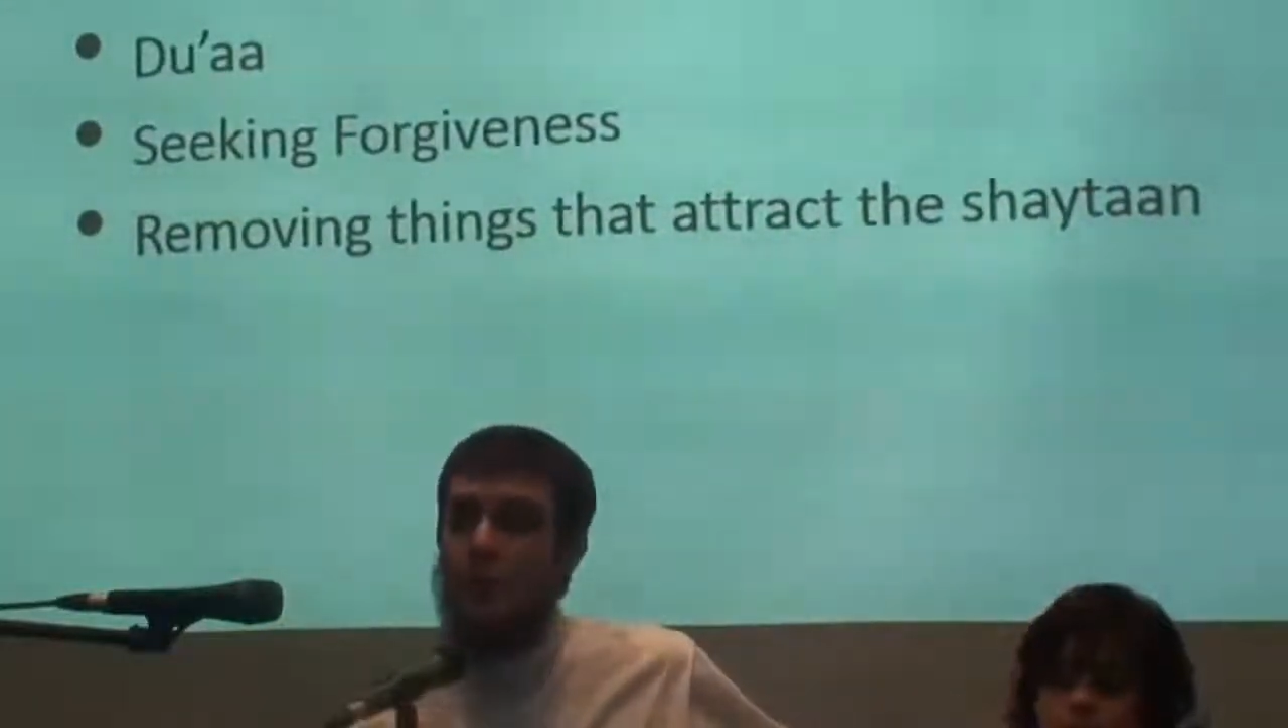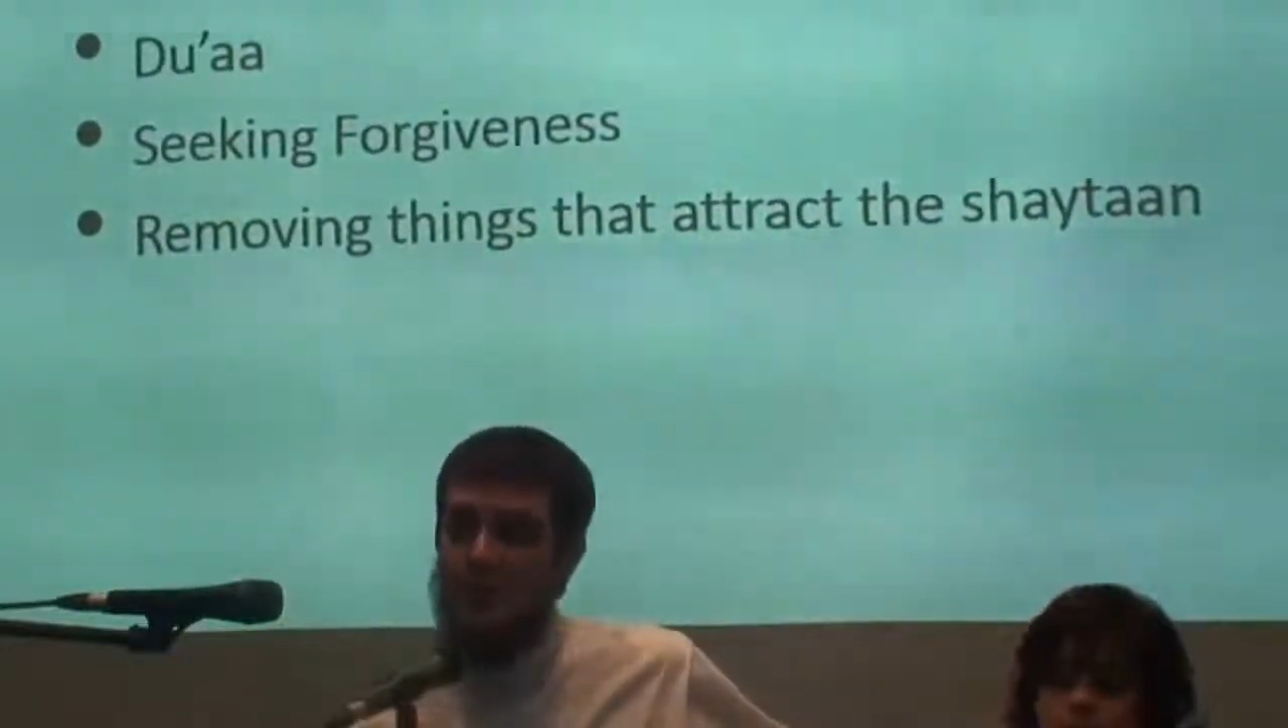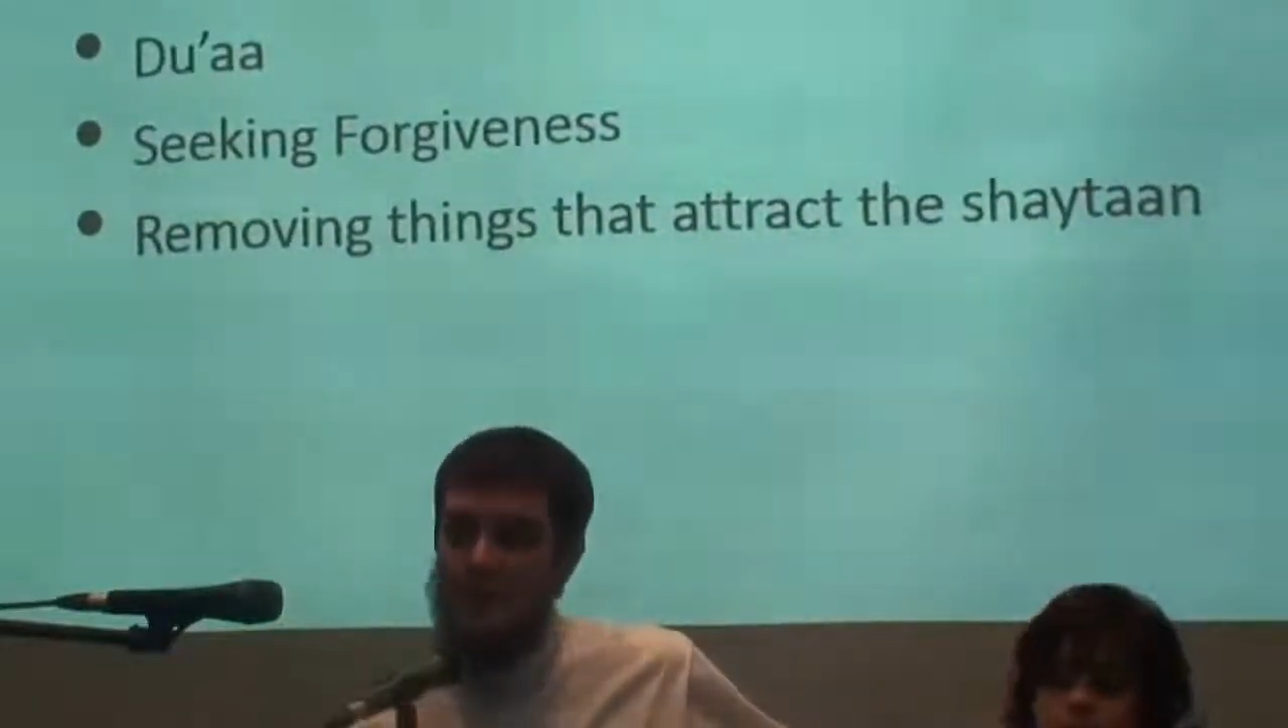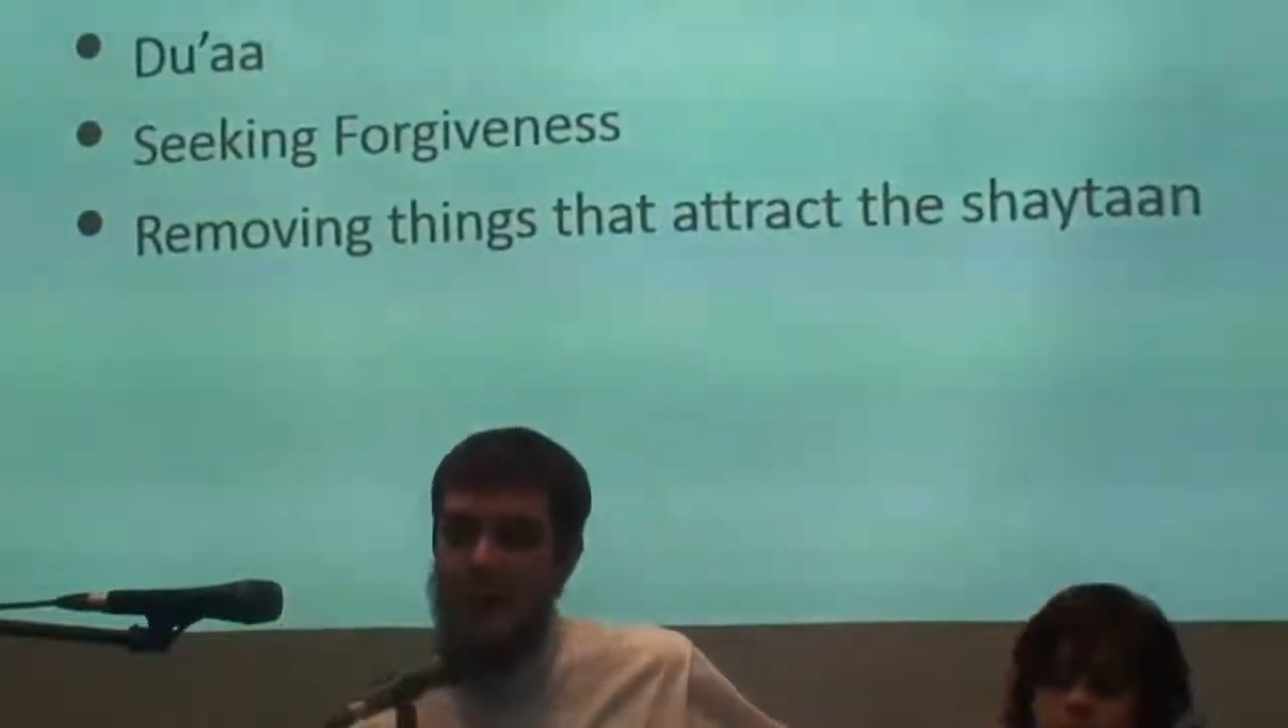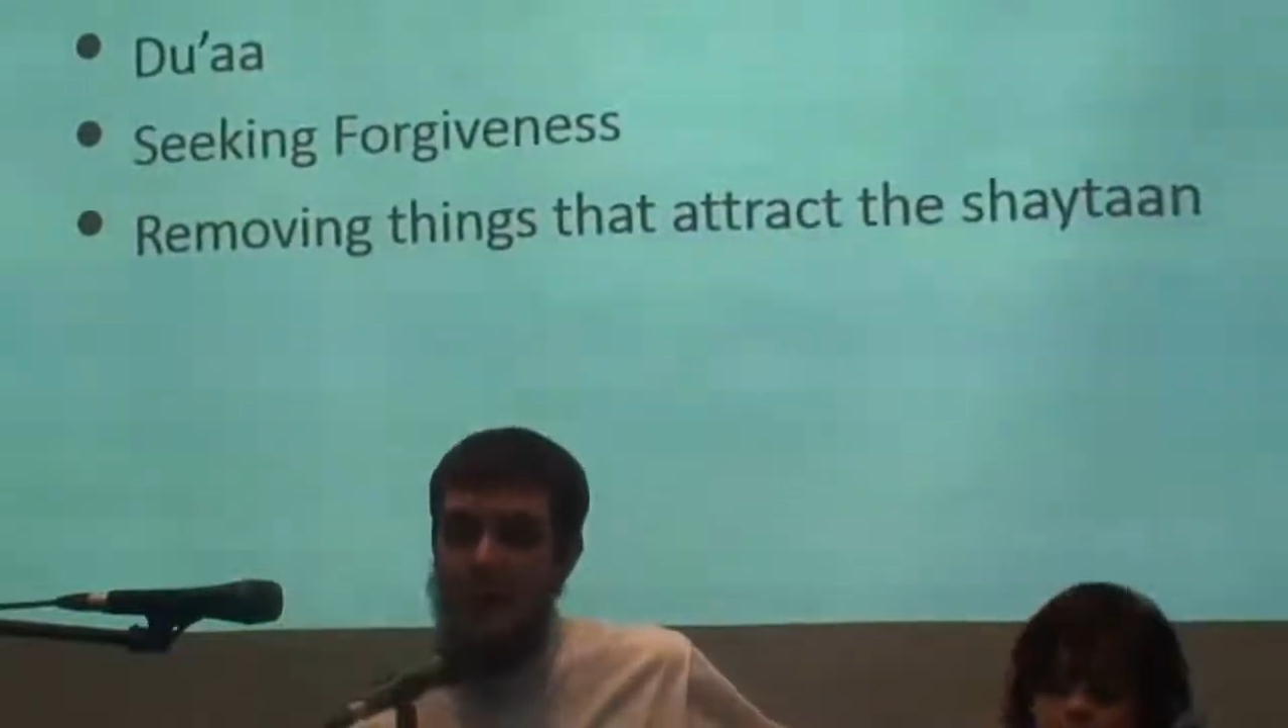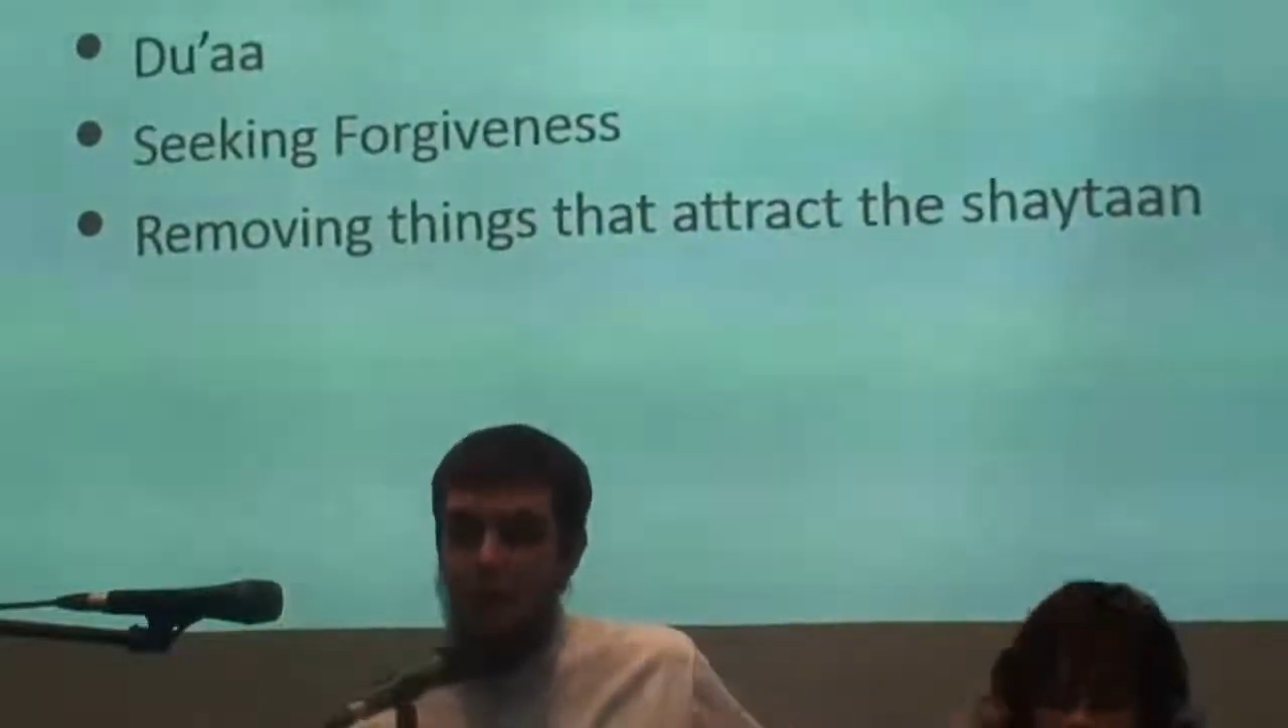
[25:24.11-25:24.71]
recite